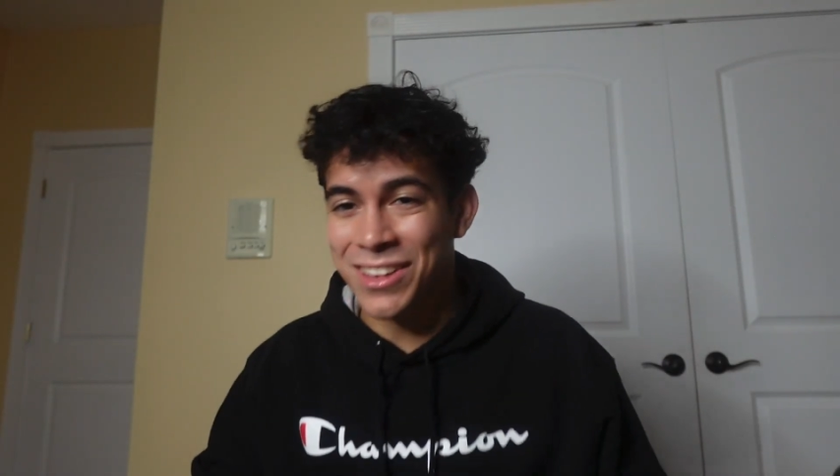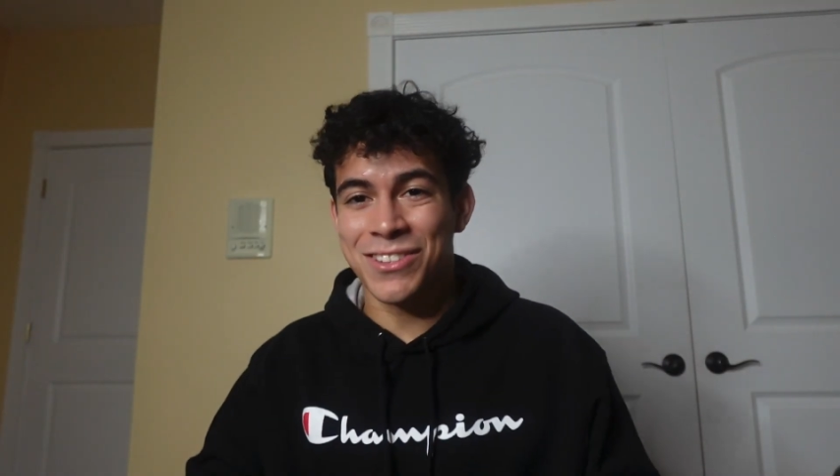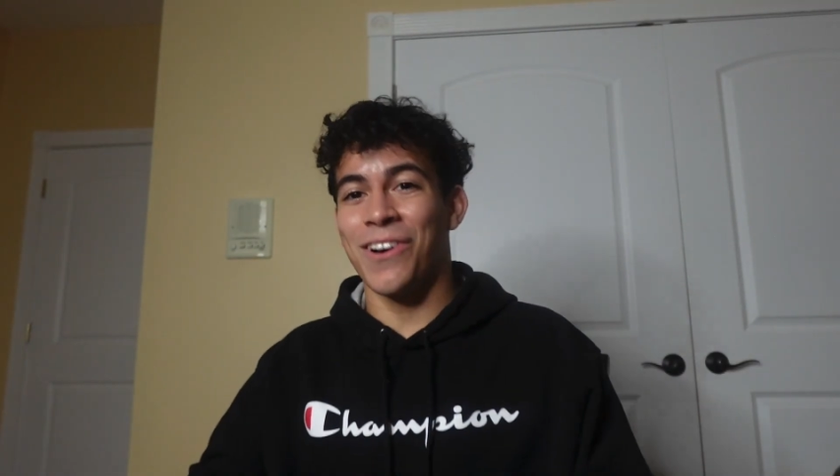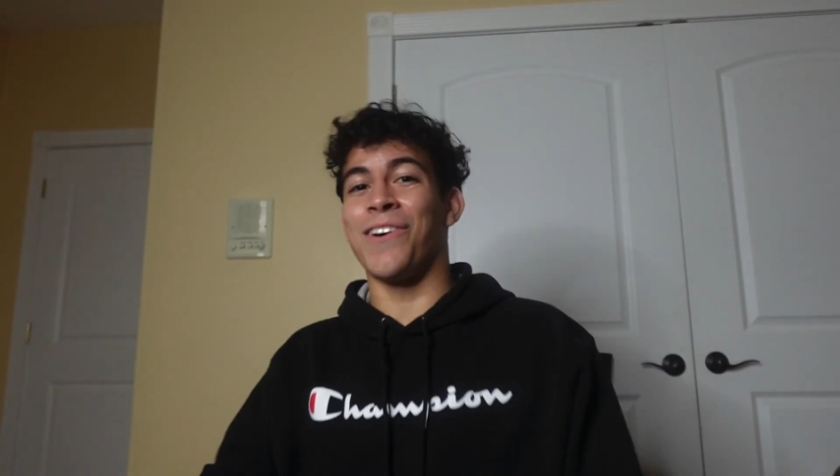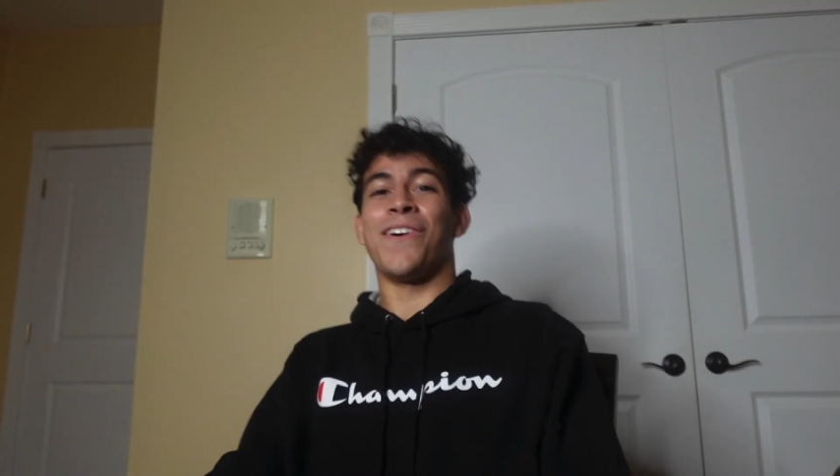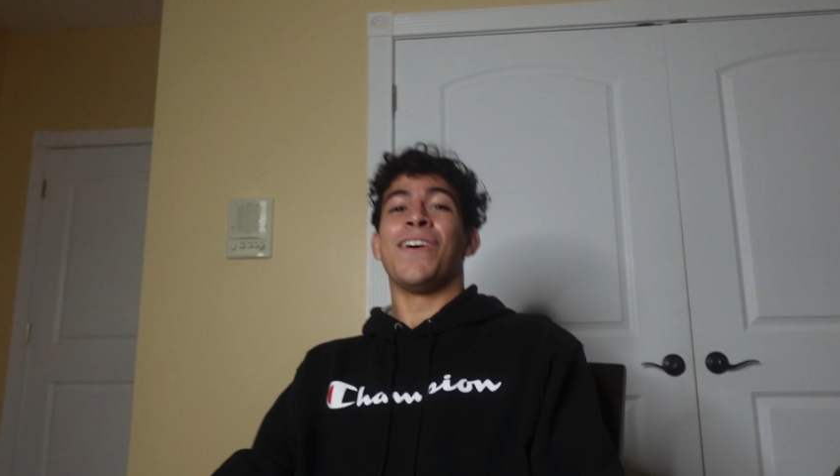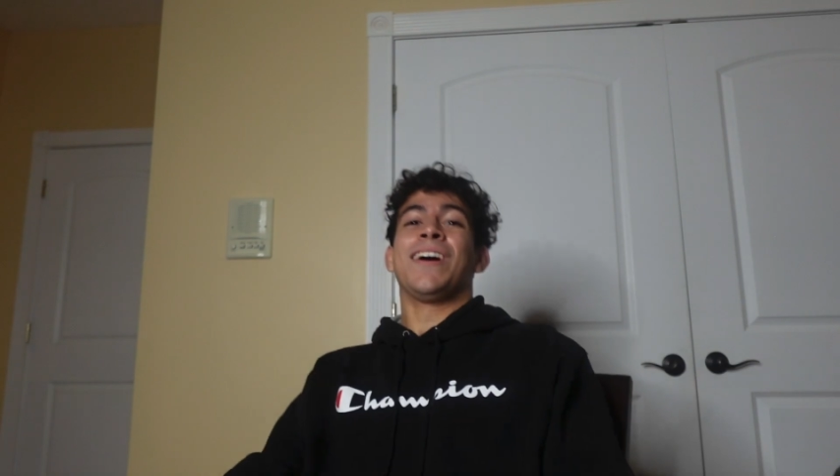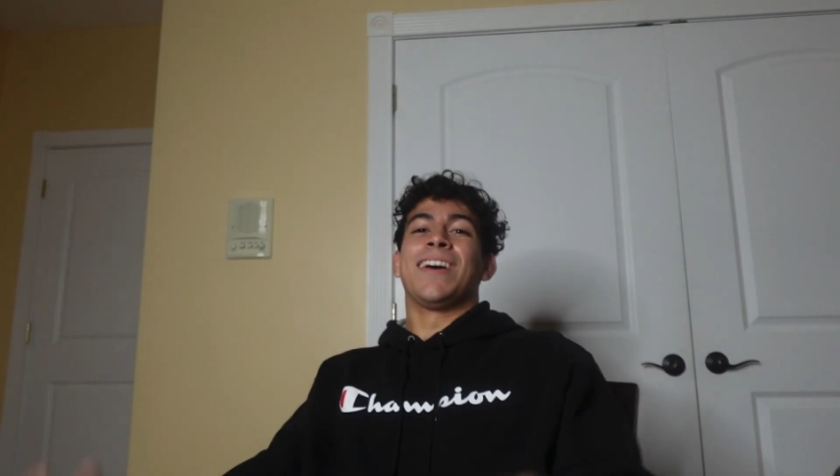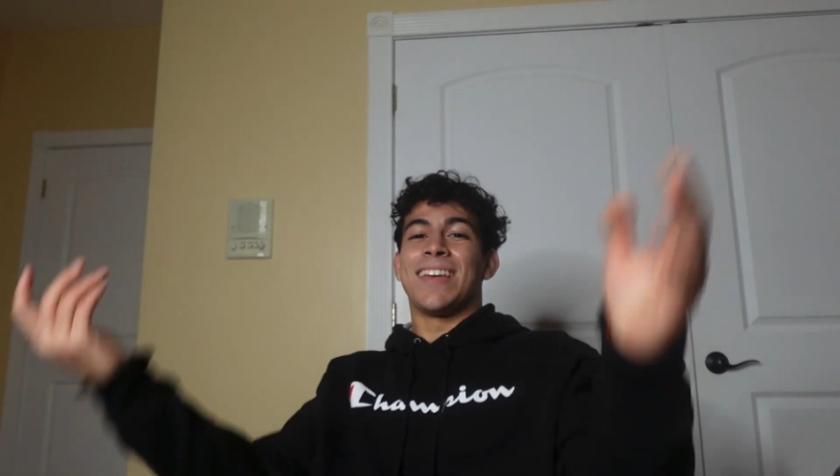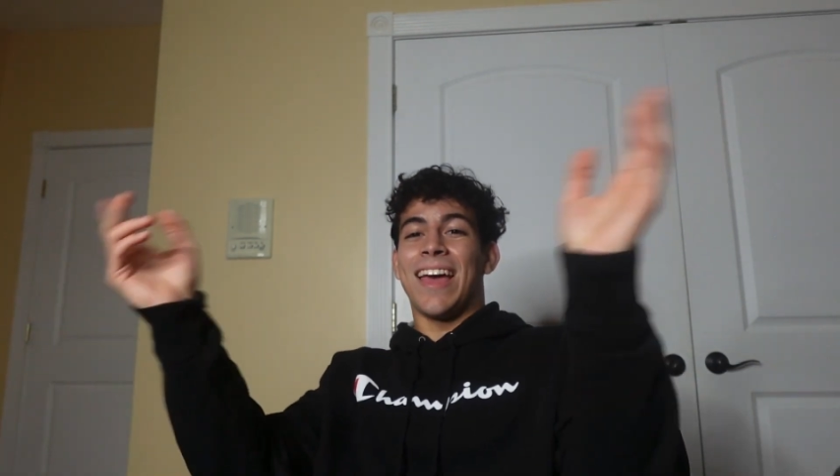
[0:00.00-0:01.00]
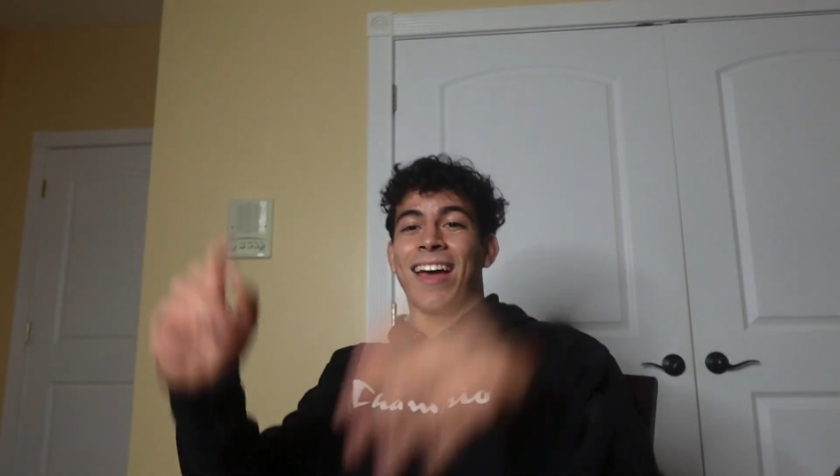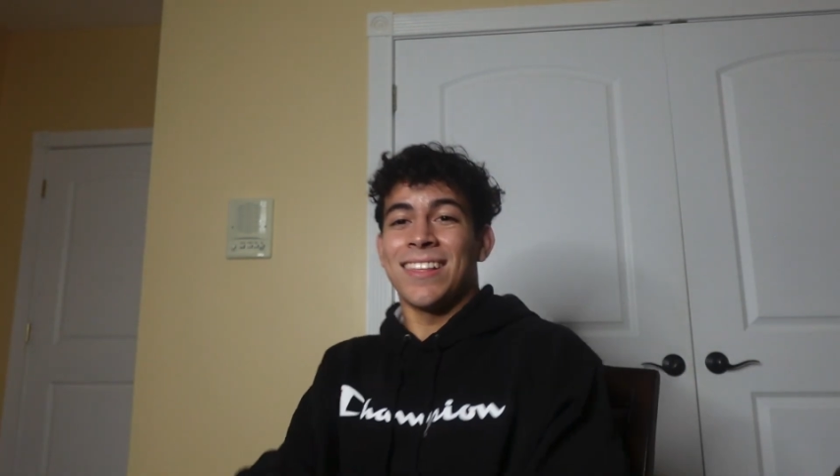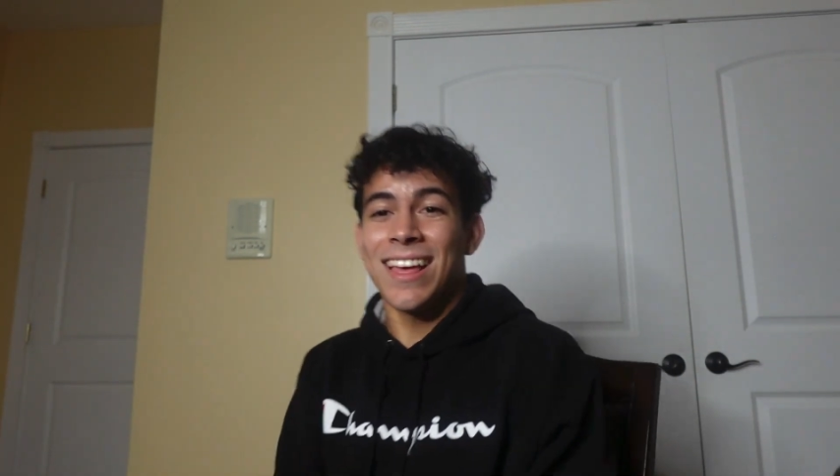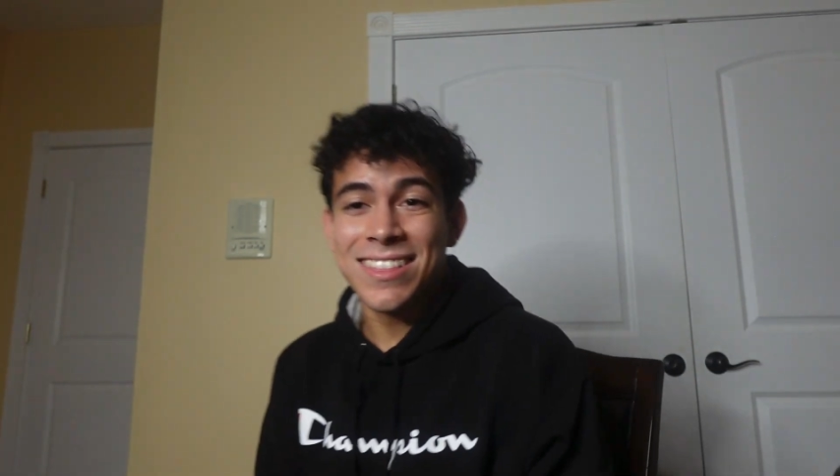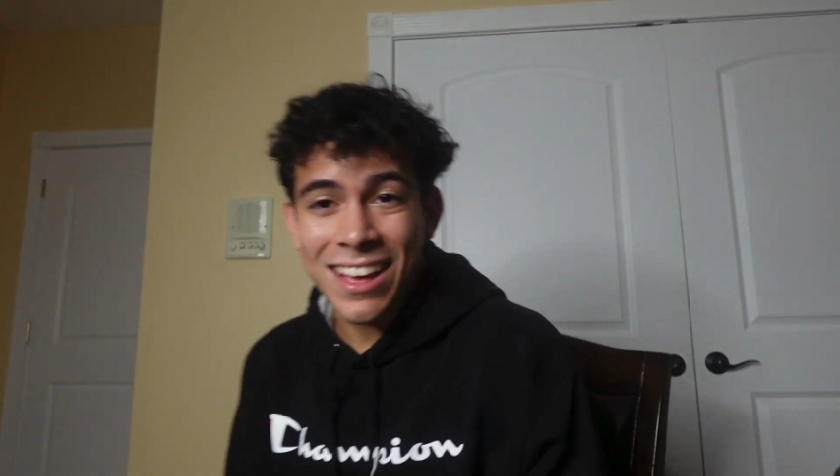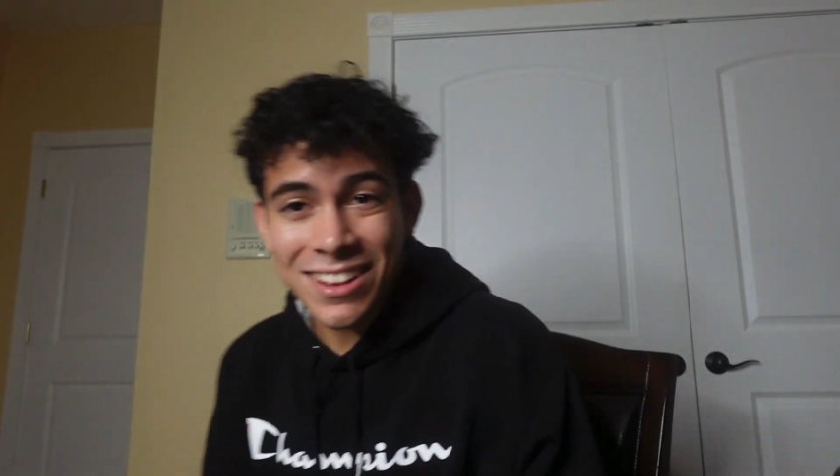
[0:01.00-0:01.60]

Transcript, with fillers: So yeah, that's the